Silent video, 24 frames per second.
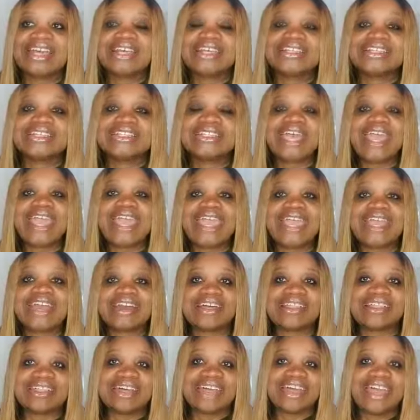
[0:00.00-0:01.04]
Take
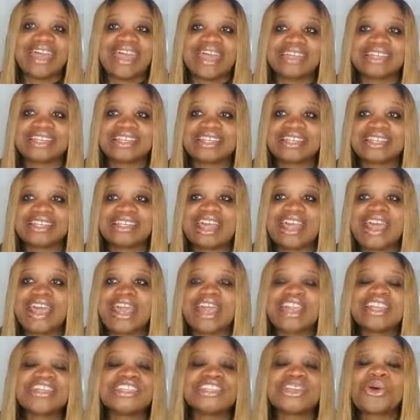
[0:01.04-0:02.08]
the exit.
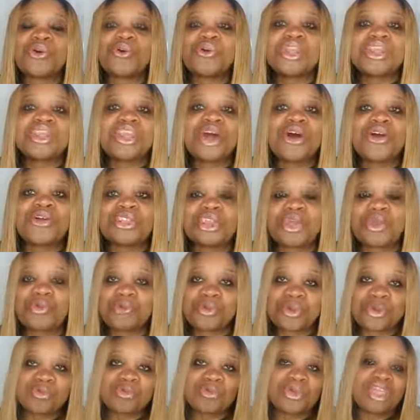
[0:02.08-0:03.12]
And so we know that
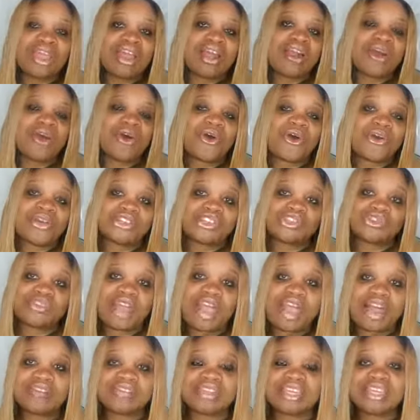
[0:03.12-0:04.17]
when we are all
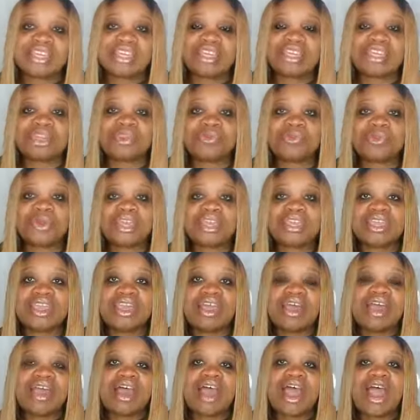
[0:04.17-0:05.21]
traveling and we
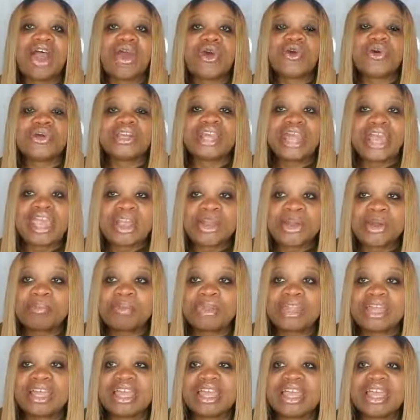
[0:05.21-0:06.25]
are on an
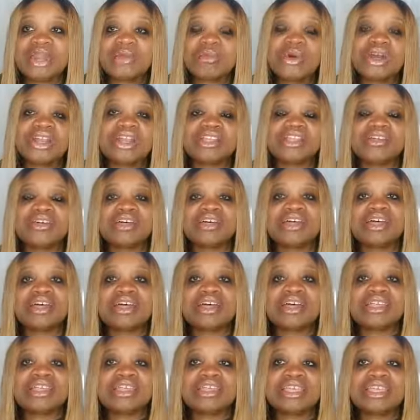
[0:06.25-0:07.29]
airplane, one of the
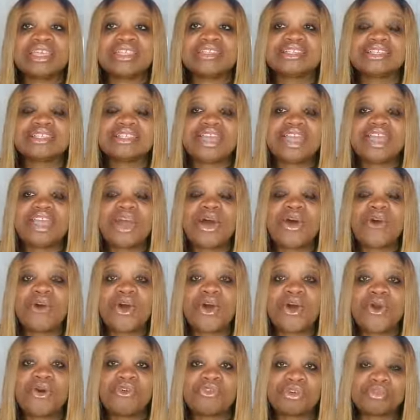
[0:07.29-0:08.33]
things that they go
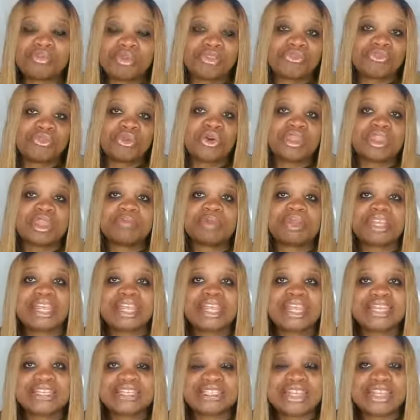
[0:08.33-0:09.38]
over before the
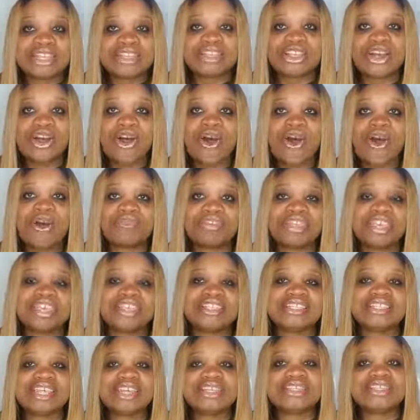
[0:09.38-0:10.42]
plane takes off is
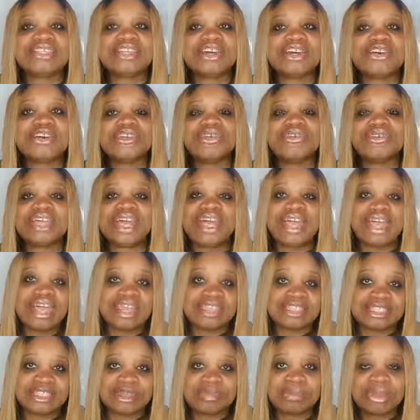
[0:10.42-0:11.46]
they tell you the
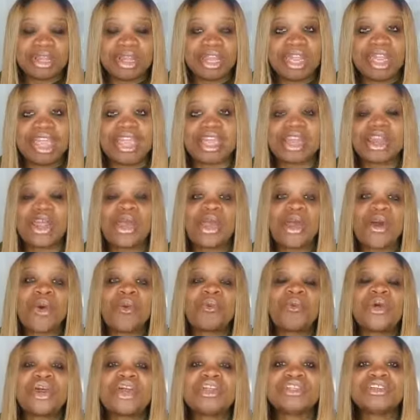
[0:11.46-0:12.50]
exit plan,
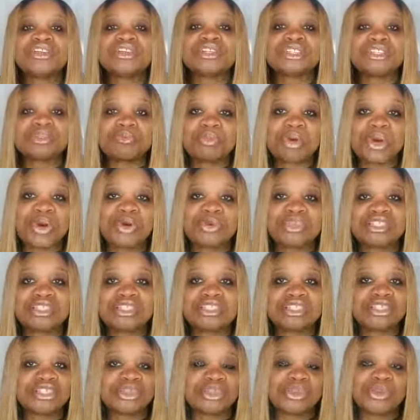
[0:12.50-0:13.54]
what you're supposed to
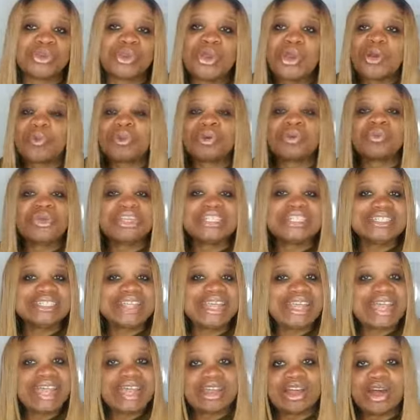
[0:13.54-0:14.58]
do. When we
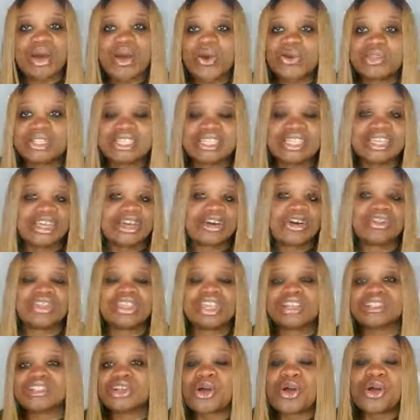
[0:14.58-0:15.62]
stay at a hotel,
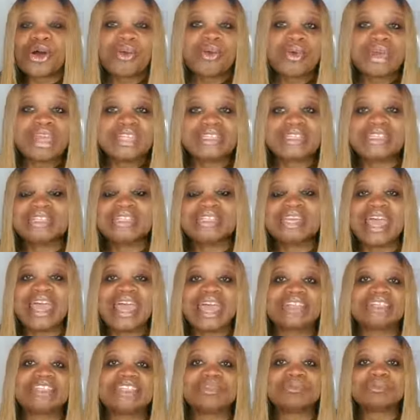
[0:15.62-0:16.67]
there's always an
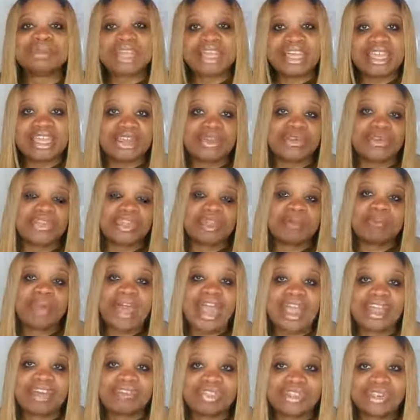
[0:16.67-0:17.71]
exit plan on the
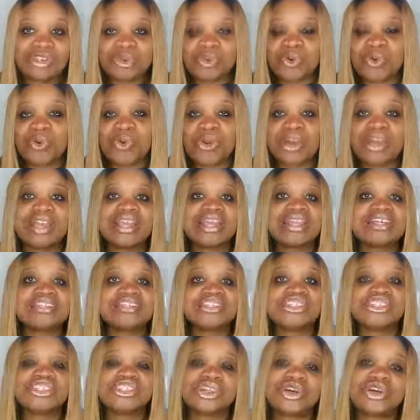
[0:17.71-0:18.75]
back of the door to
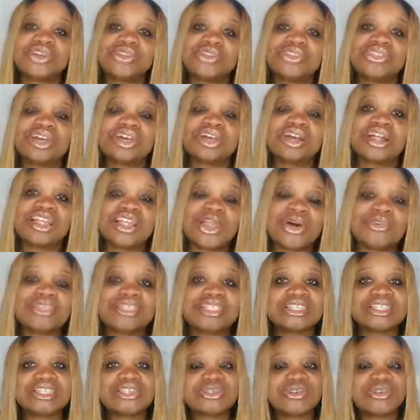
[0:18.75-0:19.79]
show you the
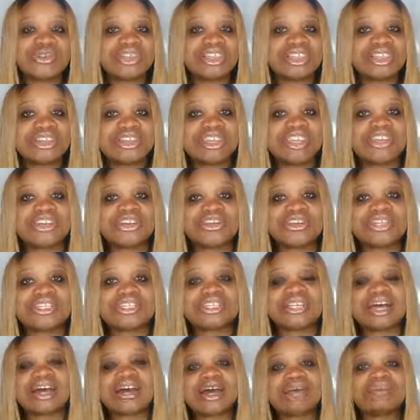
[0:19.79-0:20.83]
closest or the nearest
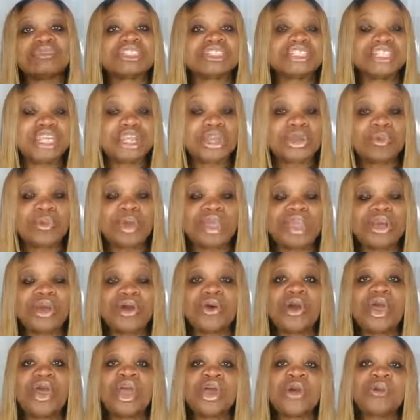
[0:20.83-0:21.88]
stairwell
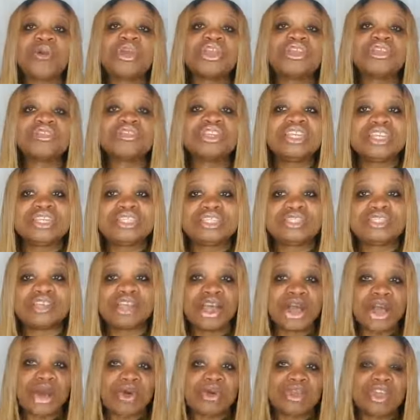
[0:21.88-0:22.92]
where you need to
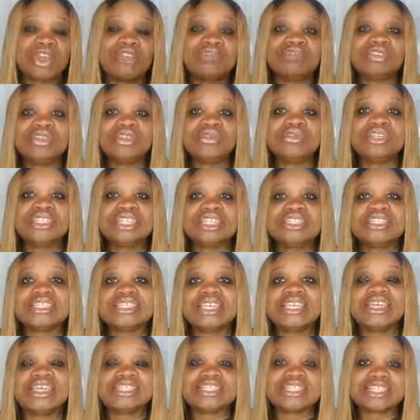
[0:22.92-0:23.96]
go if you need
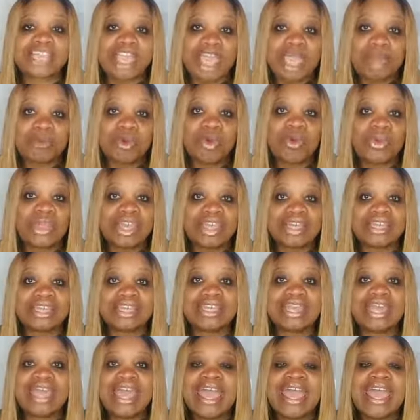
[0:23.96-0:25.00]
to escape
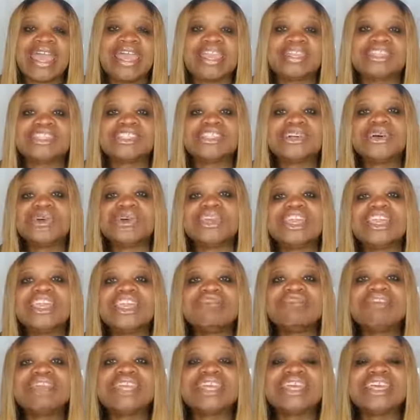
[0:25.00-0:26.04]
quickly. And so
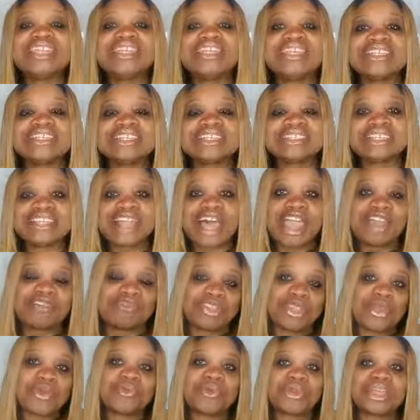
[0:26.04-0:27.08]
even in this life
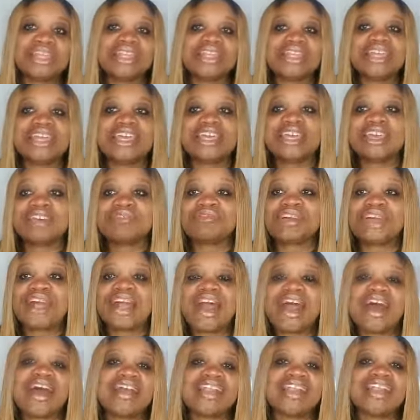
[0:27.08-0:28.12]
that we live,
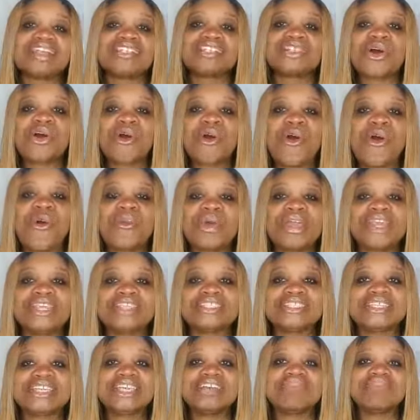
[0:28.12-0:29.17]
God has always
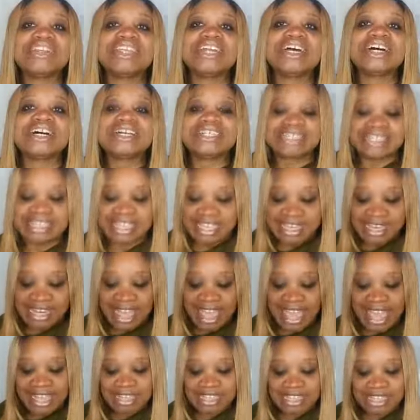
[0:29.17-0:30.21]
given us an
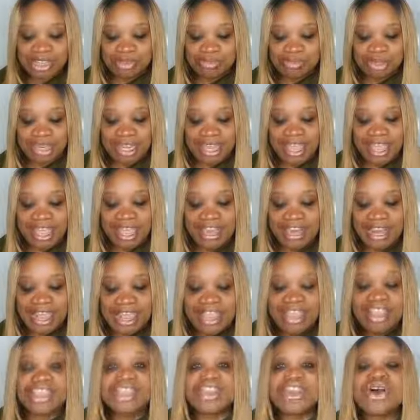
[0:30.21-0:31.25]
exit plan.
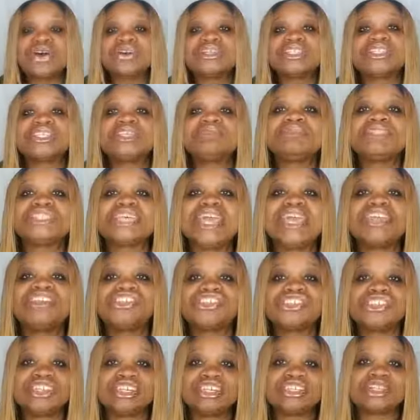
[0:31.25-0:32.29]
You know,
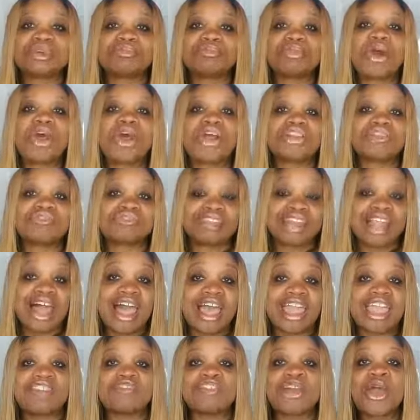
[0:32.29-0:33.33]
temptation is a part of
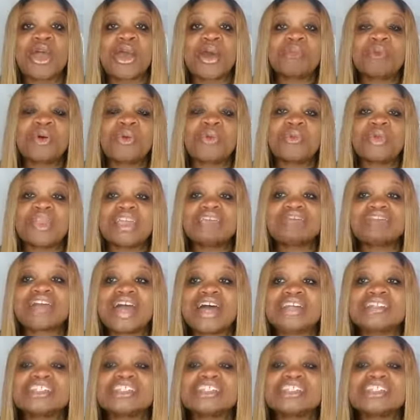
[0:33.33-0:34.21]
life, but we've got